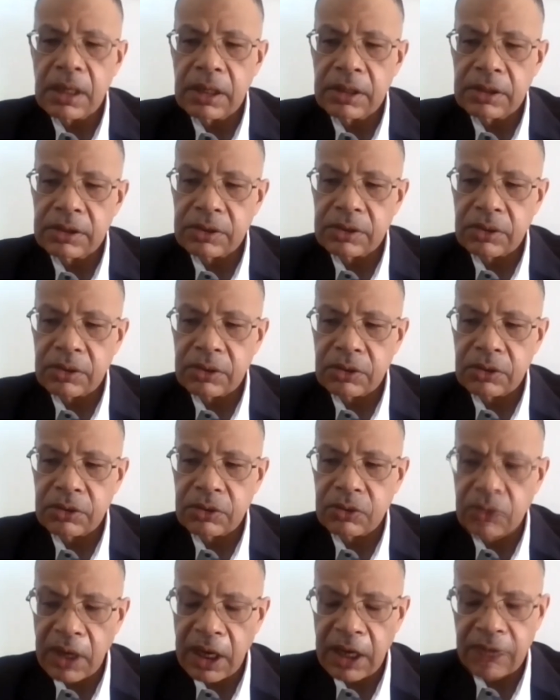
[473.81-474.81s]
So you
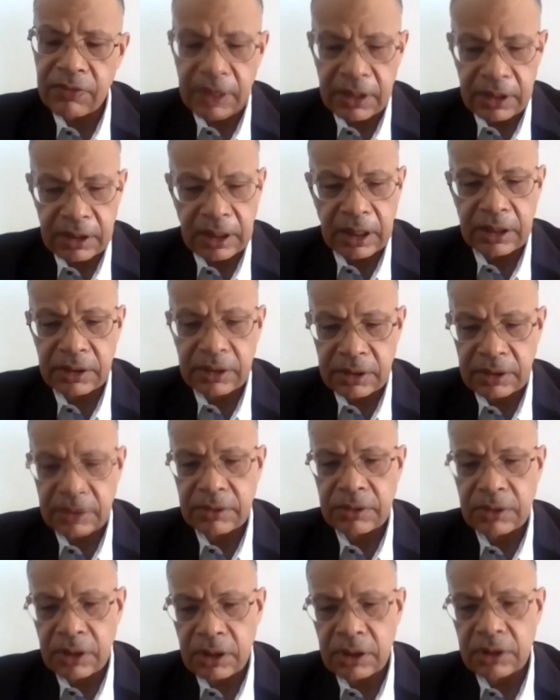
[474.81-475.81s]
do have that. And,
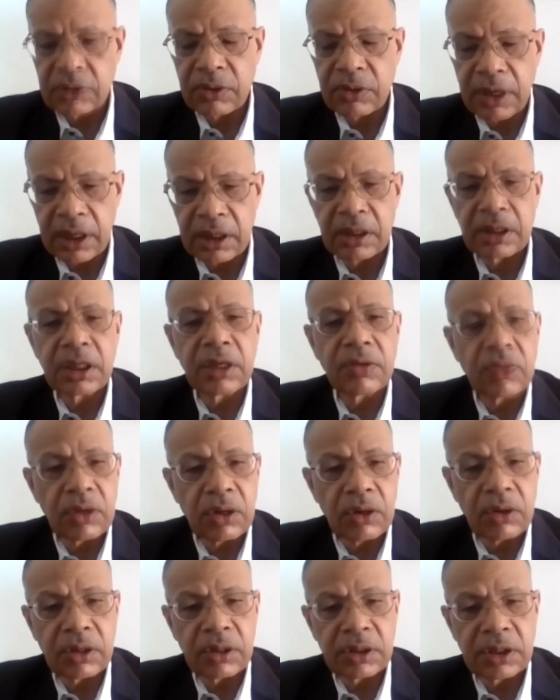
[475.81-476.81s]
you know, together they were
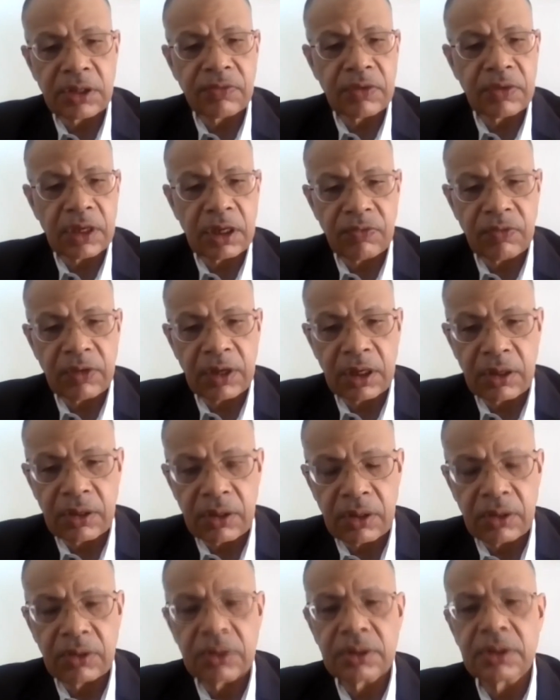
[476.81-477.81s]
causing very weak
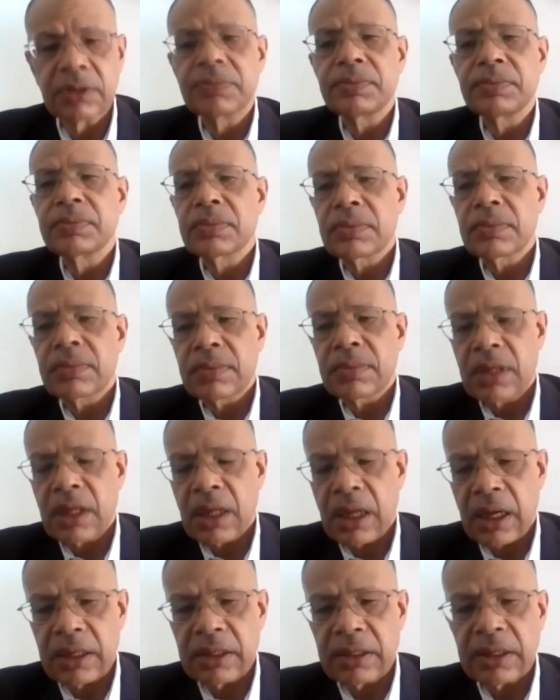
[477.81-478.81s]
growth.
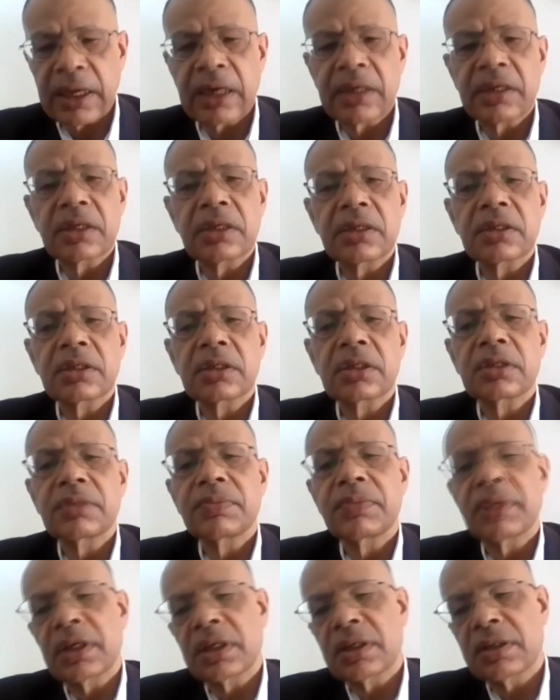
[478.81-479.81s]
And that in turn
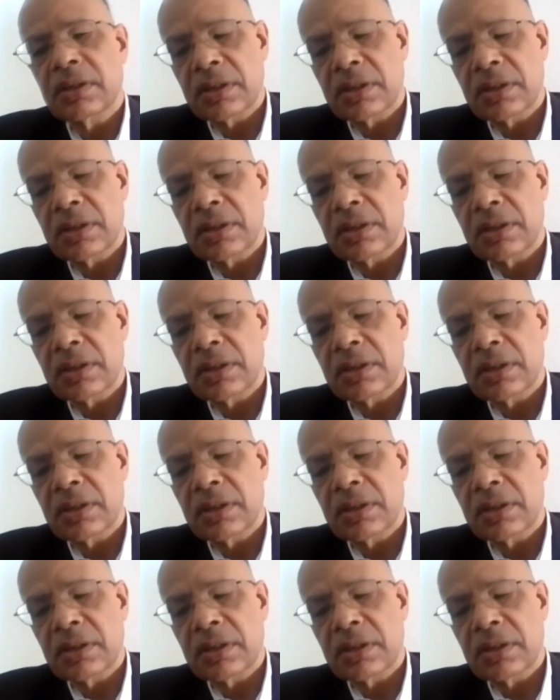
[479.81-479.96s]
made